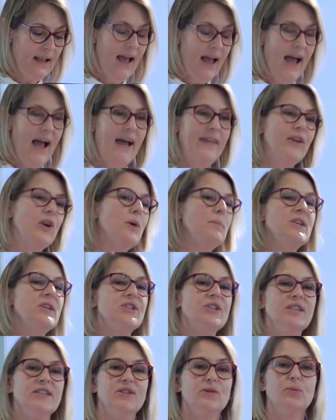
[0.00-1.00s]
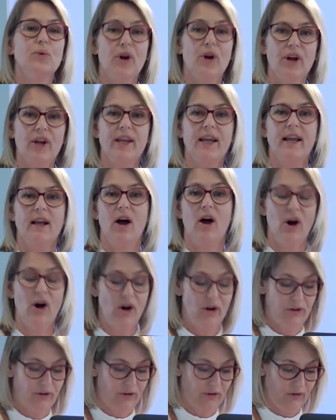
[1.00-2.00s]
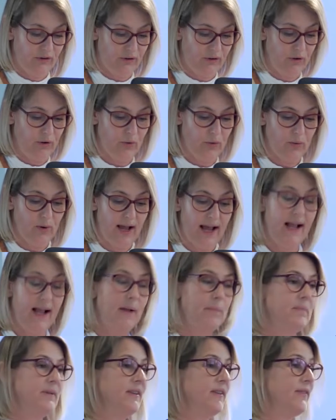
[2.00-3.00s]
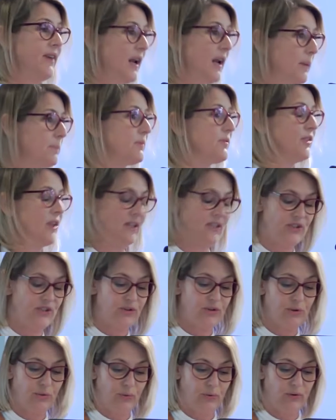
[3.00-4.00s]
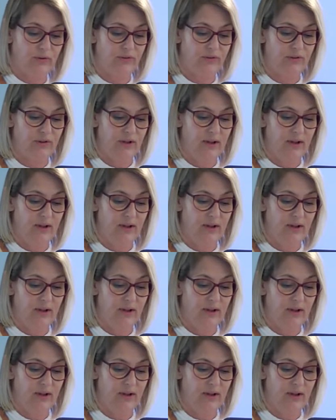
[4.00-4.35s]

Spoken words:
And the Commission is working hard to help develop such tools.